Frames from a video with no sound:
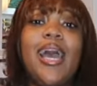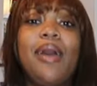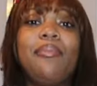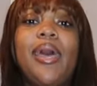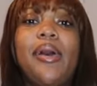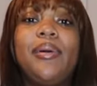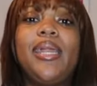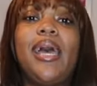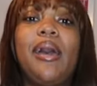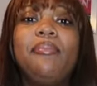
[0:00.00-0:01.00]
I'm not about
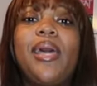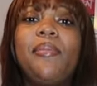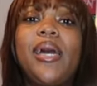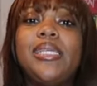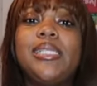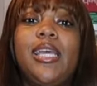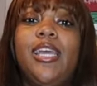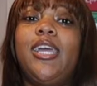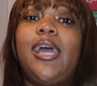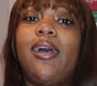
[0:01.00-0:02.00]
to, I'm not about to sit
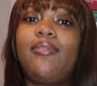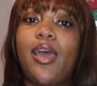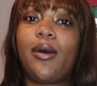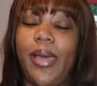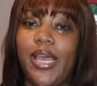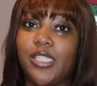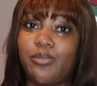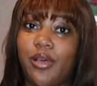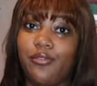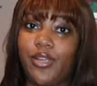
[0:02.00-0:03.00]
here and have y'all bash
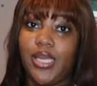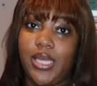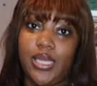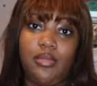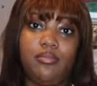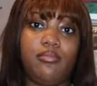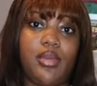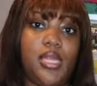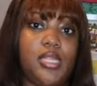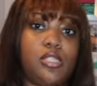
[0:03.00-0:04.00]
my freaking
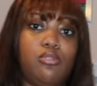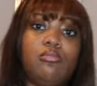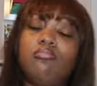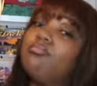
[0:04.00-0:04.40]
bathing suit.